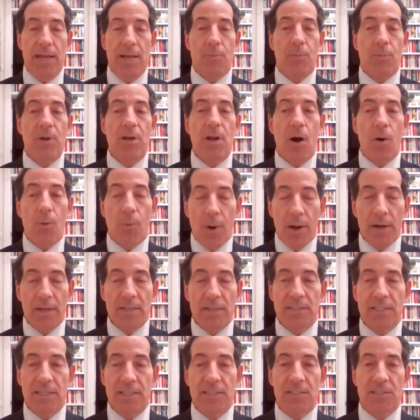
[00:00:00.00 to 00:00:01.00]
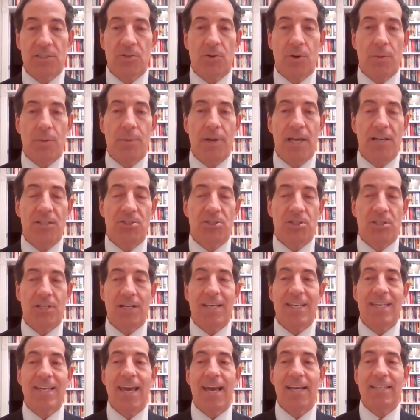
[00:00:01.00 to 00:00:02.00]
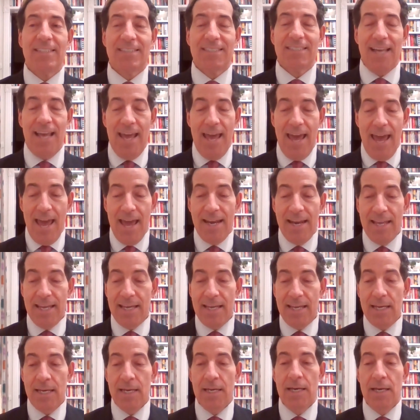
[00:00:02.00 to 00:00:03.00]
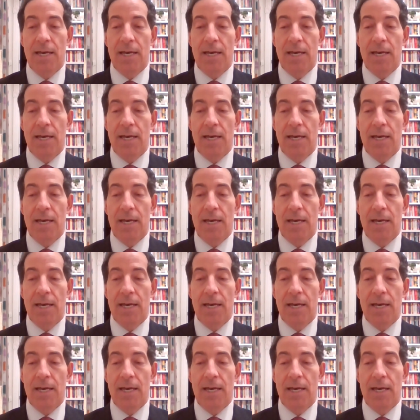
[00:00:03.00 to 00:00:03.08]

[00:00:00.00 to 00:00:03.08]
And we don't want to see discrimination against any